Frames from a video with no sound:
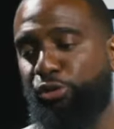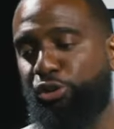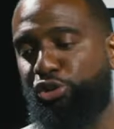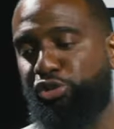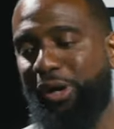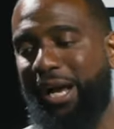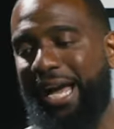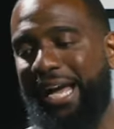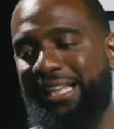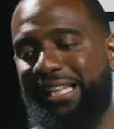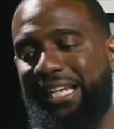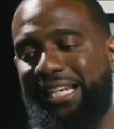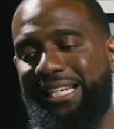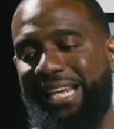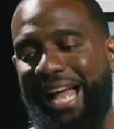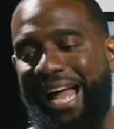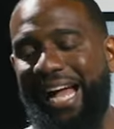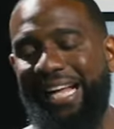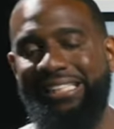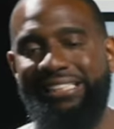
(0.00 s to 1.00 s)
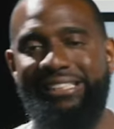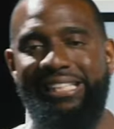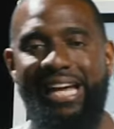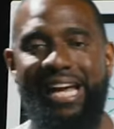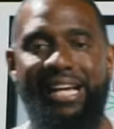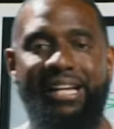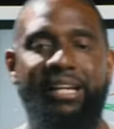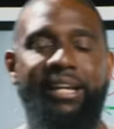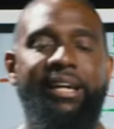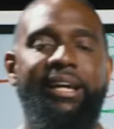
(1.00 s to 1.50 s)
drag the
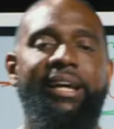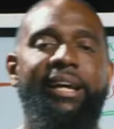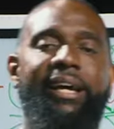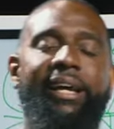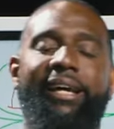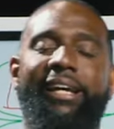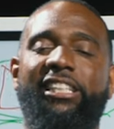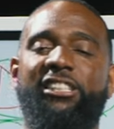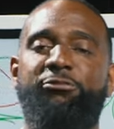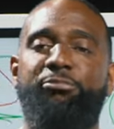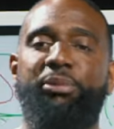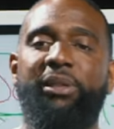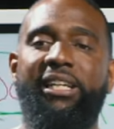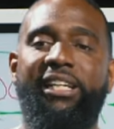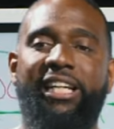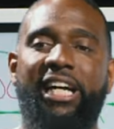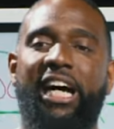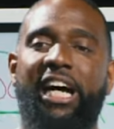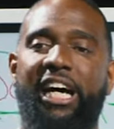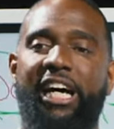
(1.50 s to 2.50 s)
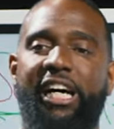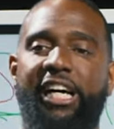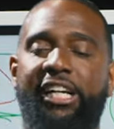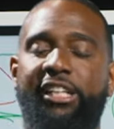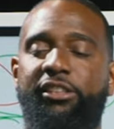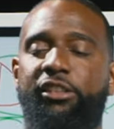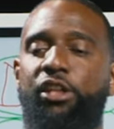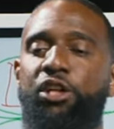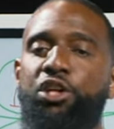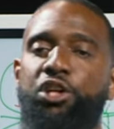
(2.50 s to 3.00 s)
NASDAQ is
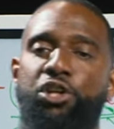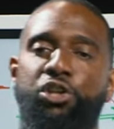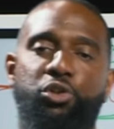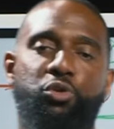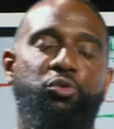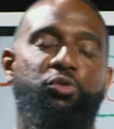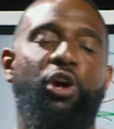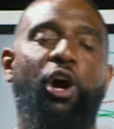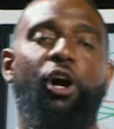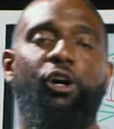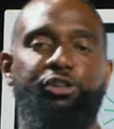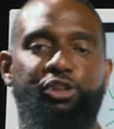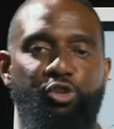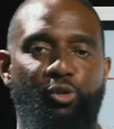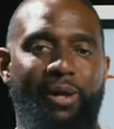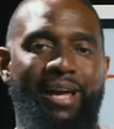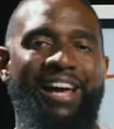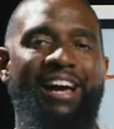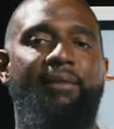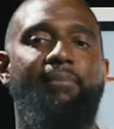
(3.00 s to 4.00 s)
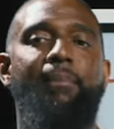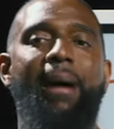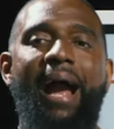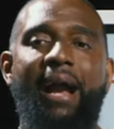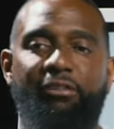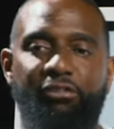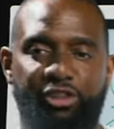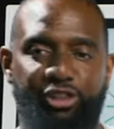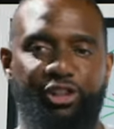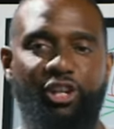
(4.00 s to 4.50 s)
because you also have
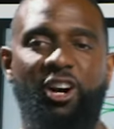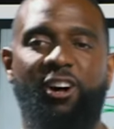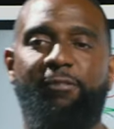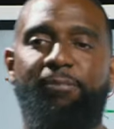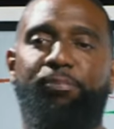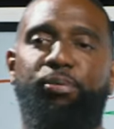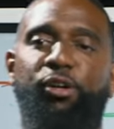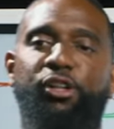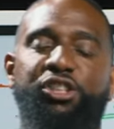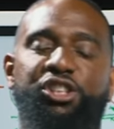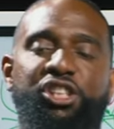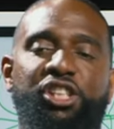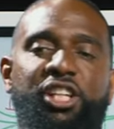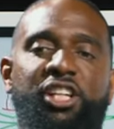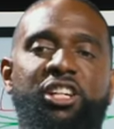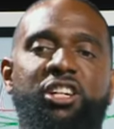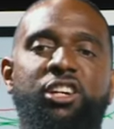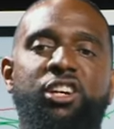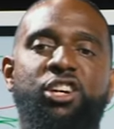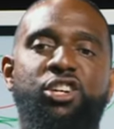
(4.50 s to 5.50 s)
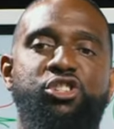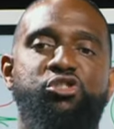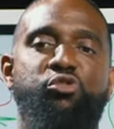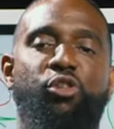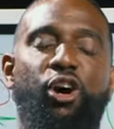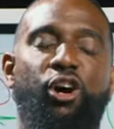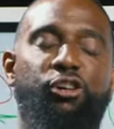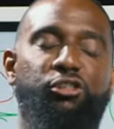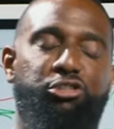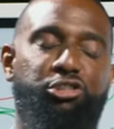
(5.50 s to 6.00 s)
Microsoft pushing, you
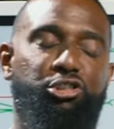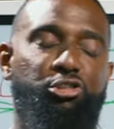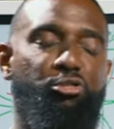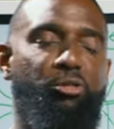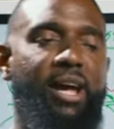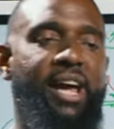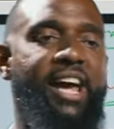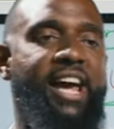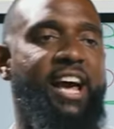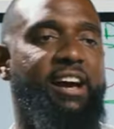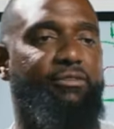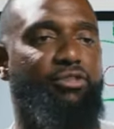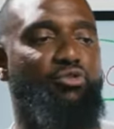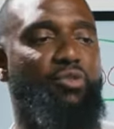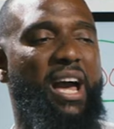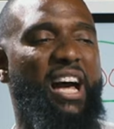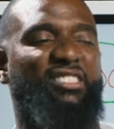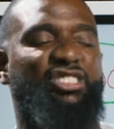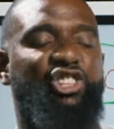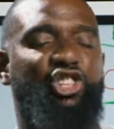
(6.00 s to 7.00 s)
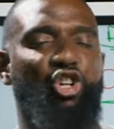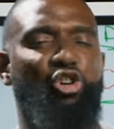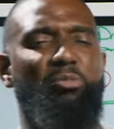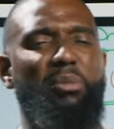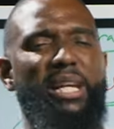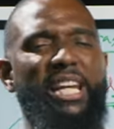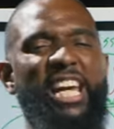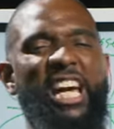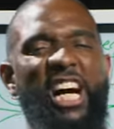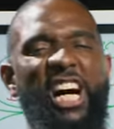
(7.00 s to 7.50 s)
also have, you have so
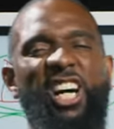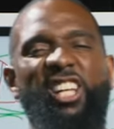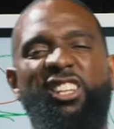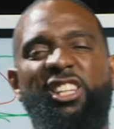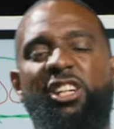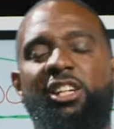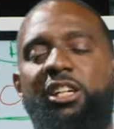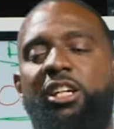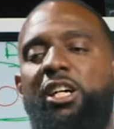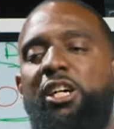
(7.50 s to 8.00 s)
many other